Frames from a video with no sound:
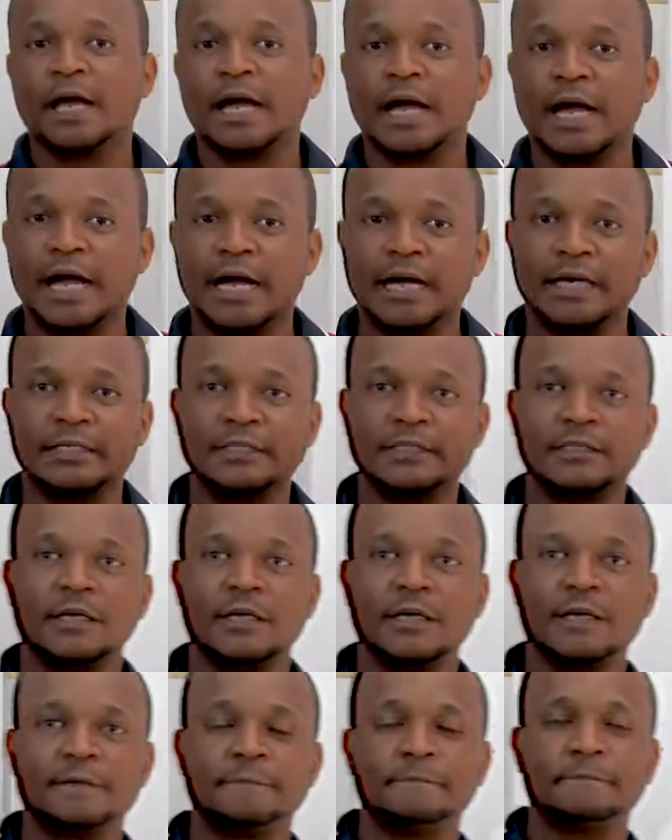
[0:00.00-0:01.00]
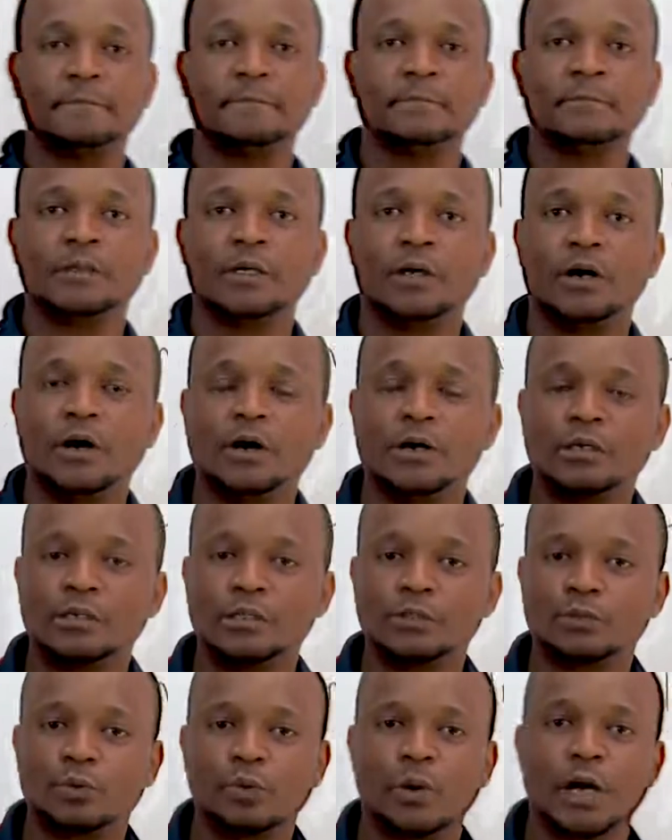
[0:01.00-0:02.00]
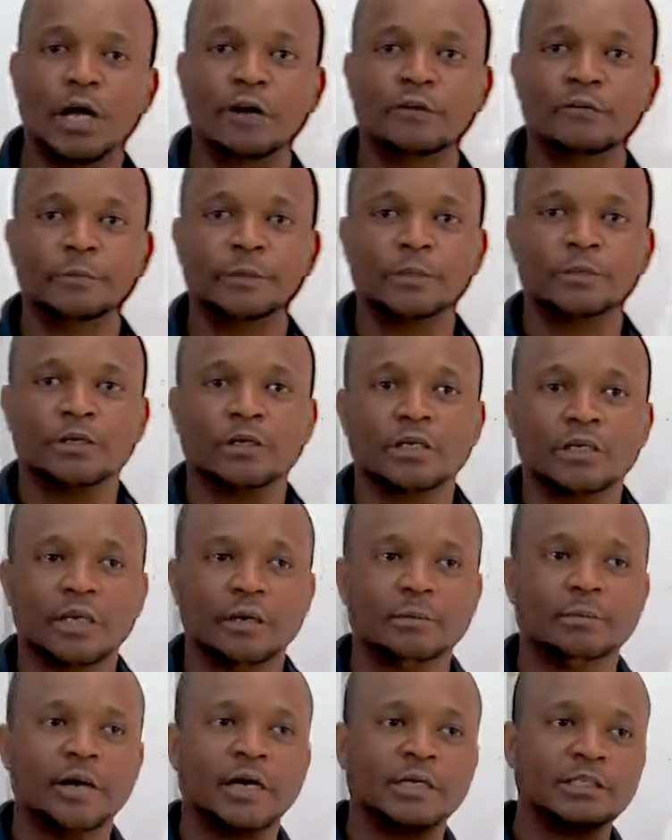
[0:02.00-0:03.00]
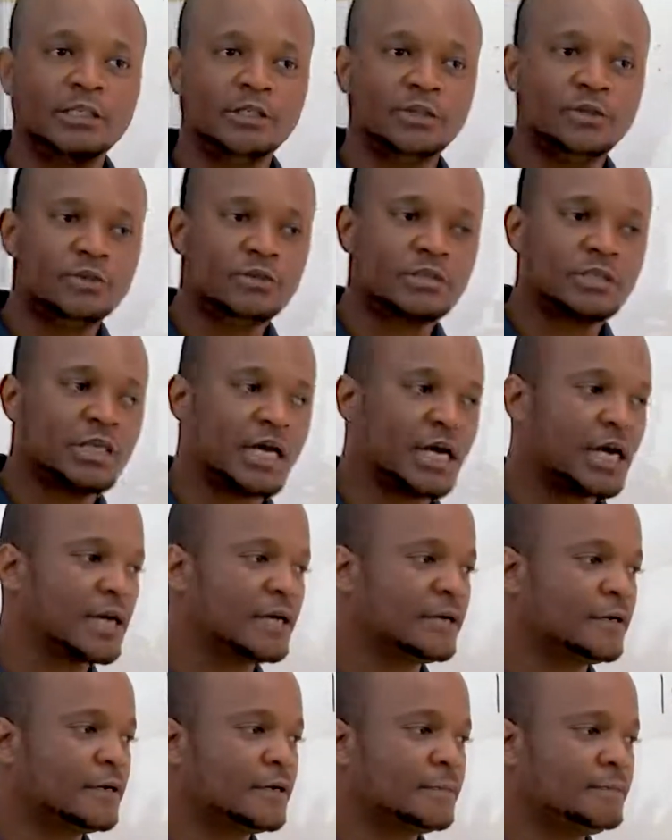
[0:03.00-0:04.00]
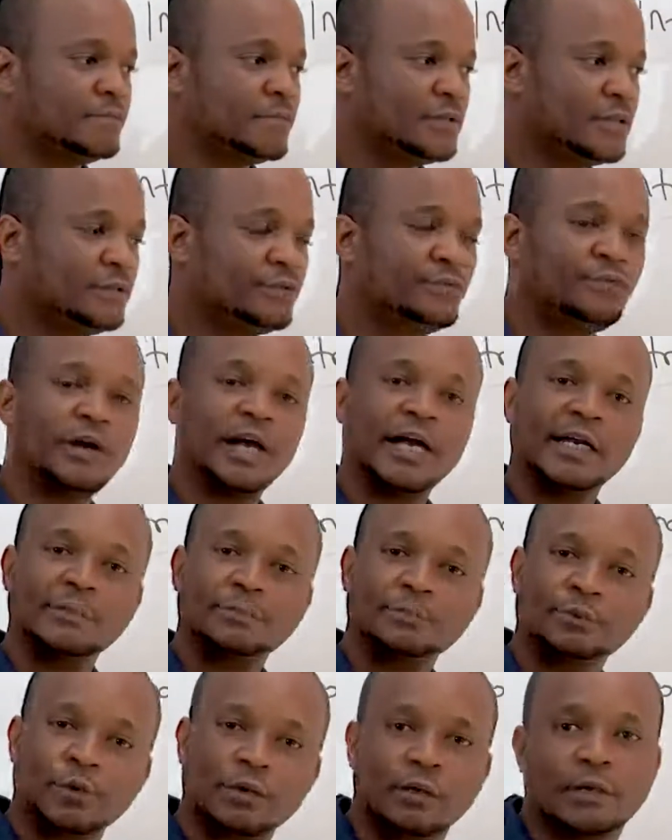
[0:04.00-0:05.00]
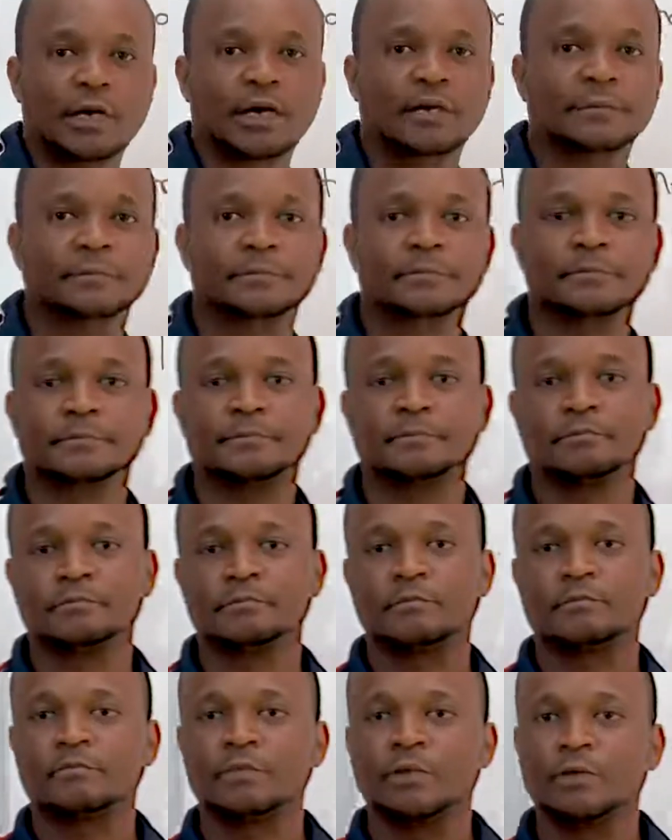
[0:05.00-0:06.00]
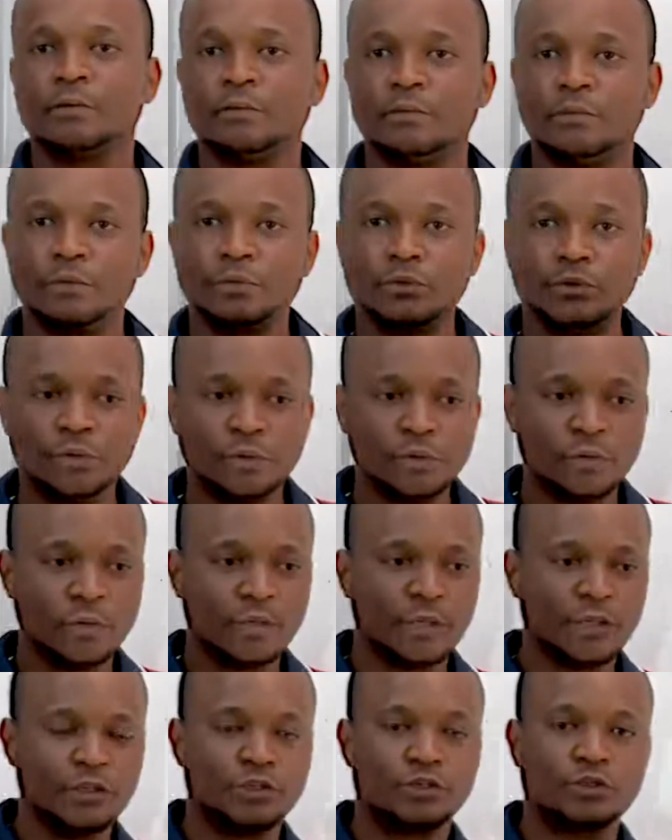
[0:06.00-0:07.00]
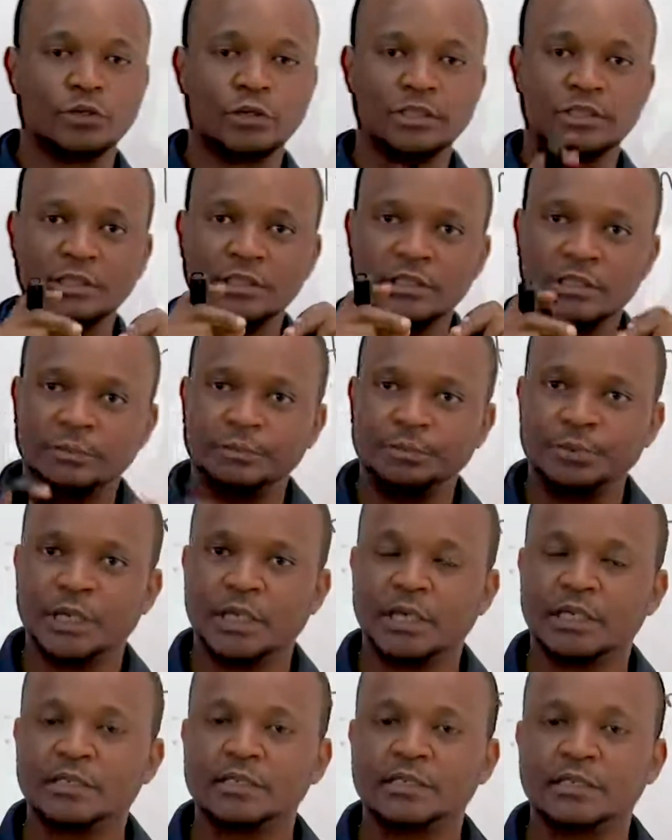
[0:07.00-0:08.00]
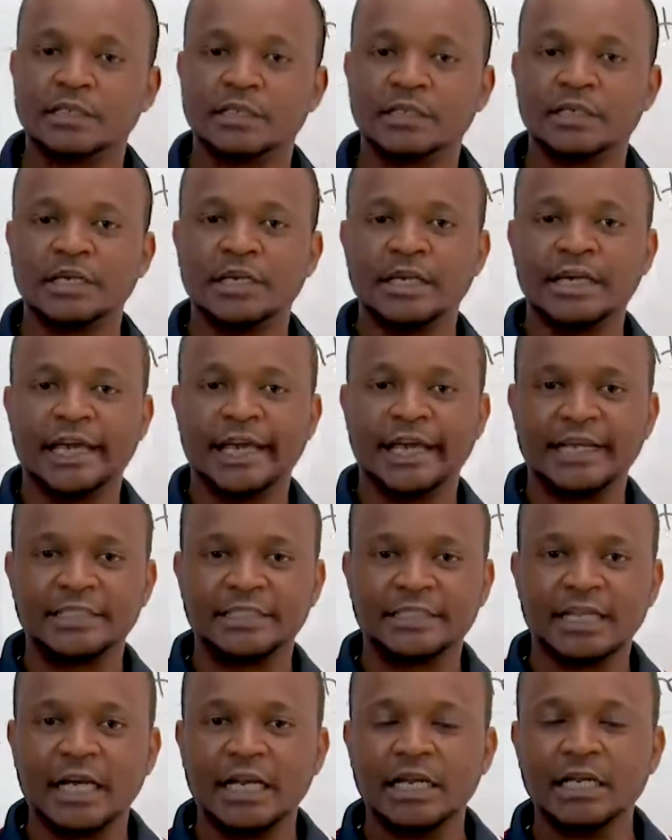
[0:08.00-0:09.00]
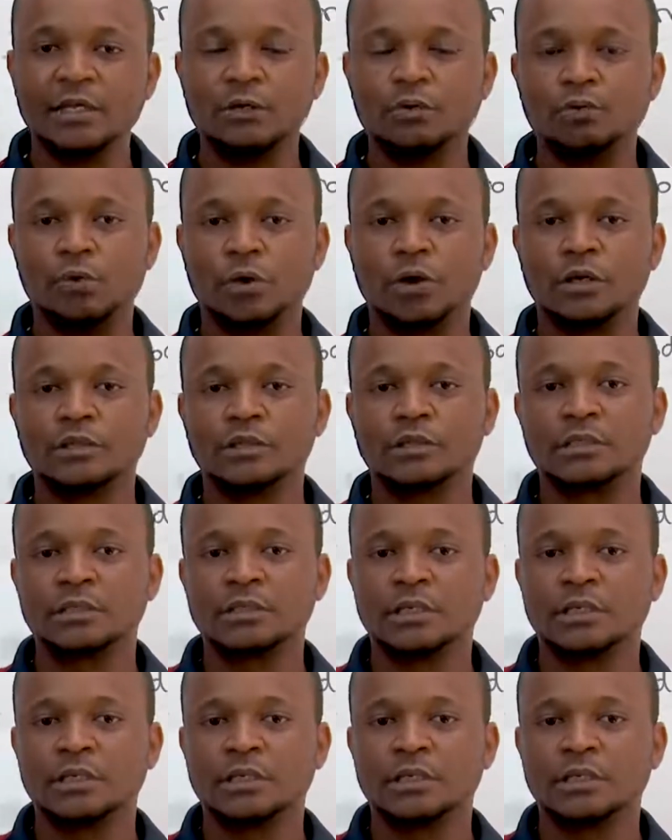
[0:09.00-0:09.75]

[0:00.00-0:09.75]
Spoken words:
And all this while, we've been talking about the user-defined program. You instructing the PLC exactly what